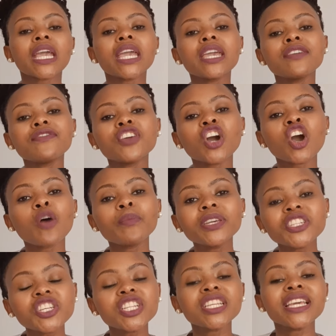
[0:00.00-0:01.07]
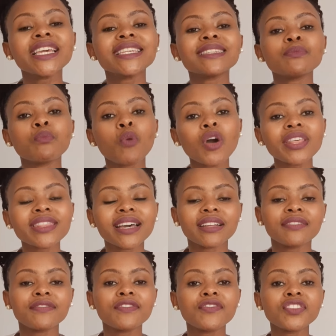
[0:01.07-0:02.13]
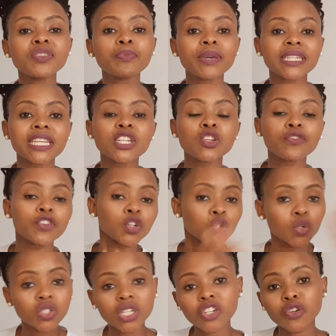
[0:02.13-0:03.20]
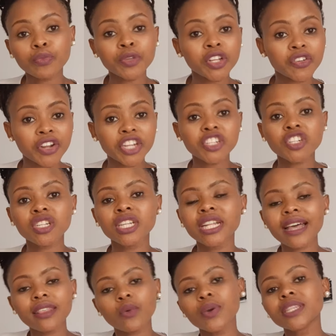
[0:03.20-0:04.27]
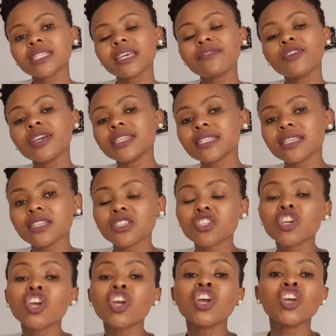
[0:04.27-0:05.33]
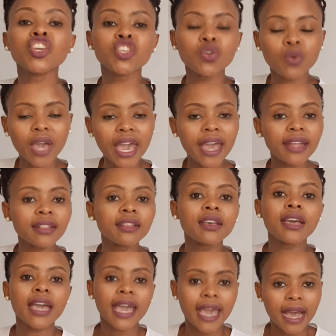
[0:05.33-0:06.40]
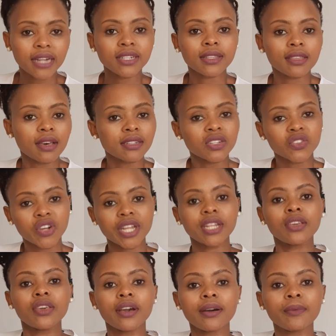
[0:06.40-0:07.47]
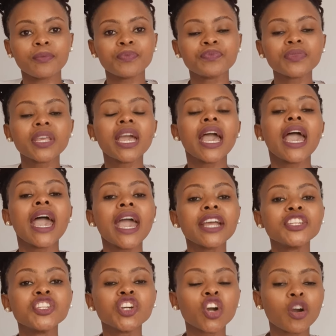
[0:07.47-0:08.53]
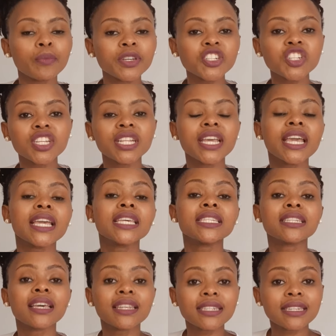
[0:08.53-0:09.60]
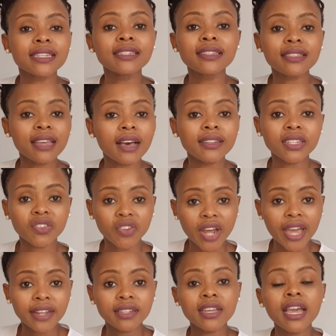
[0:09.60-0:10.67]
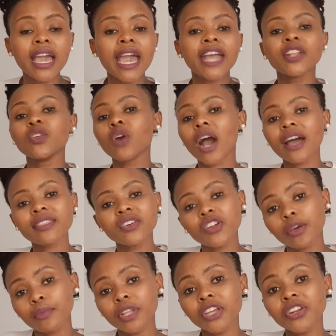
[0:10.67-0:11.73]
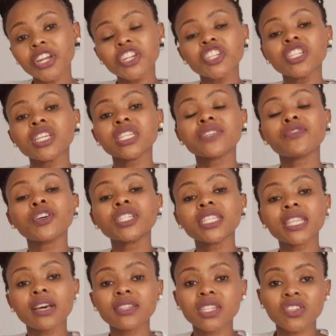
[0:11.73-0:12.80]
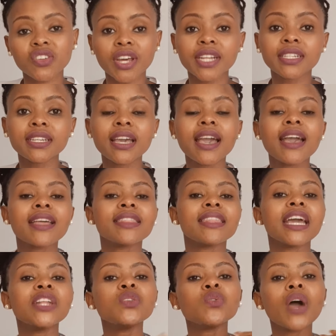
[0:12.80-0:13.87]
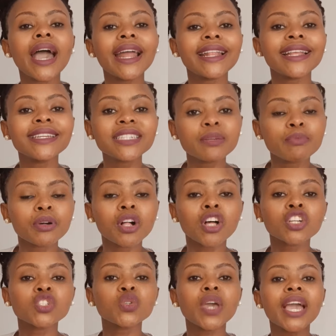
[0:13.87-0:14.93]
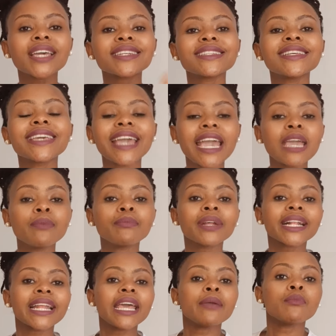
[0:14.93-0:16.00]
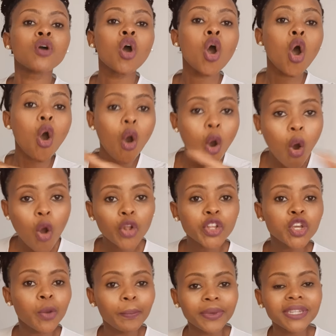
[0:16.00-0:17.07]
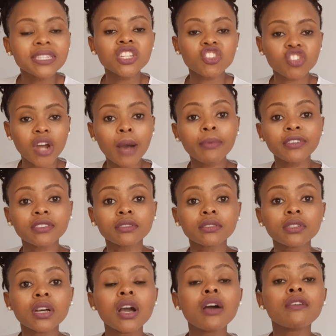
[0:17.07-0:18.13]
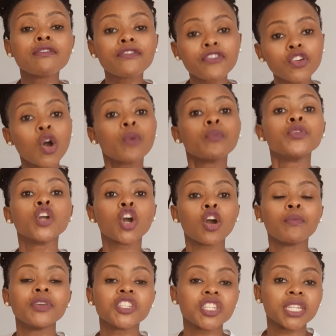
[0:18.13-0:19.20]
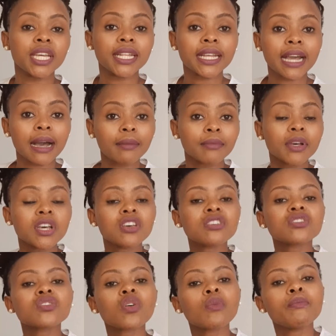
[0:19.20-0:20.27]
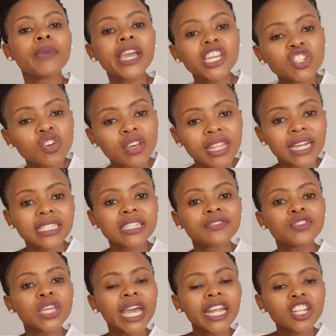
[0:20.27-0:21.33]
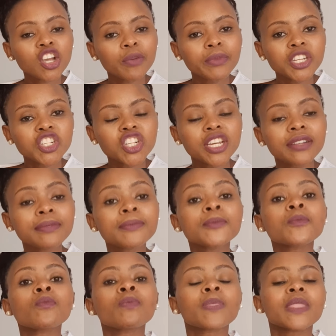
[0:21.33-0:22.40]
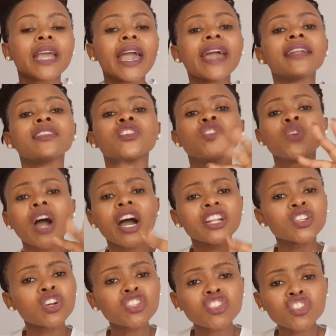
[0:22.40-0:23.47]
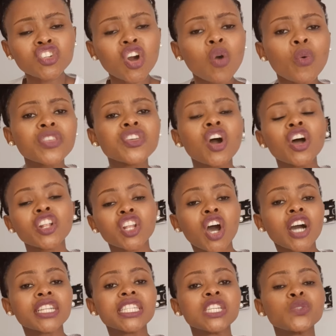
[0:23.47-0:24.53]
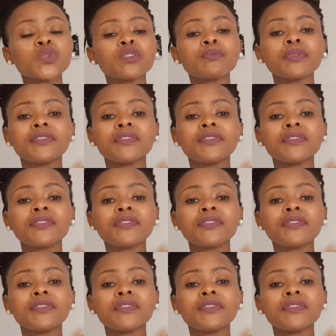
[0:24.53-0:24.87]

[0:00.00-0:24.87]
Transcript: if your commission is more than 50% of your total remuneration, in other words, say for instance, you earn 100,000 Rand a year and your commission is 60,000 Rand and your other remuneration is 40,000 Rand, then you are eligible to actually claim all your business travel from your commission income. So make sure that if you earn commission and you are not sure whether or not it will be